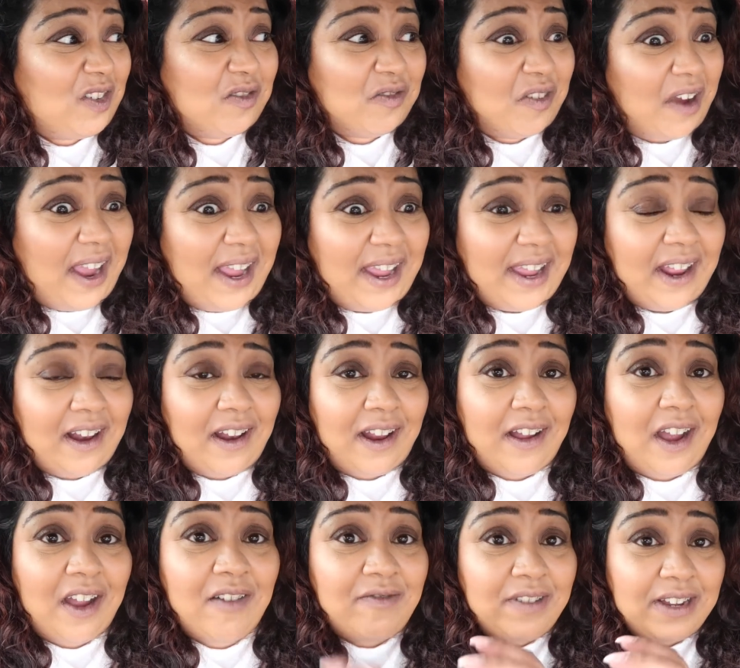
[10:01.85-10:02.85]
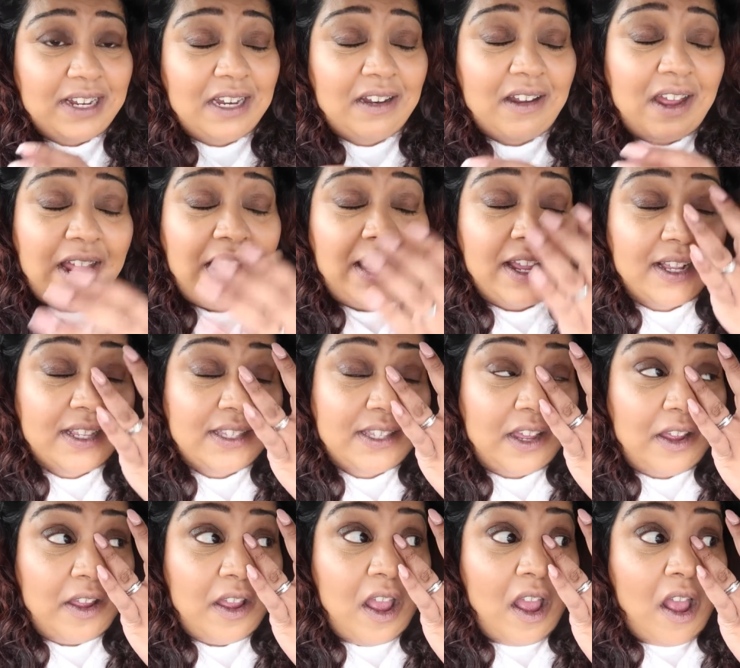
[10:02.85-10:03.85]
great like I really like it
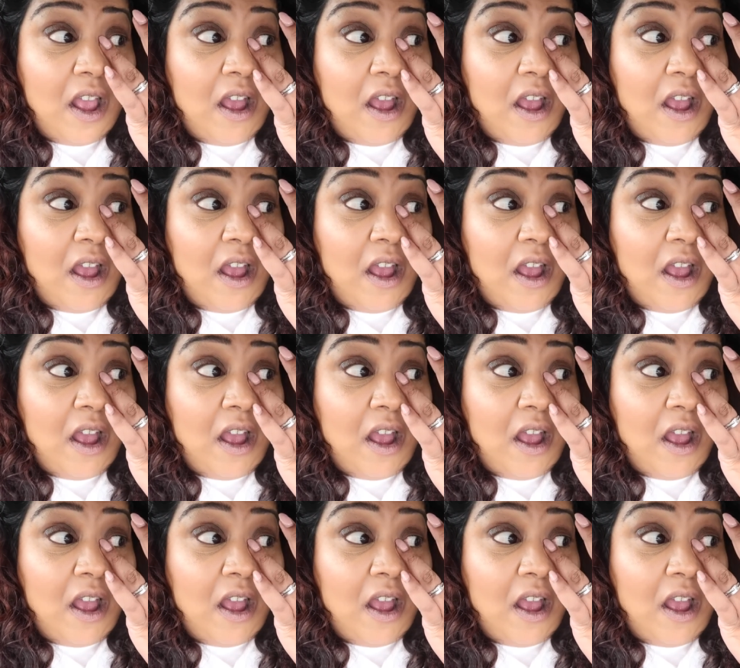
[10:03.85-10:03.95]
so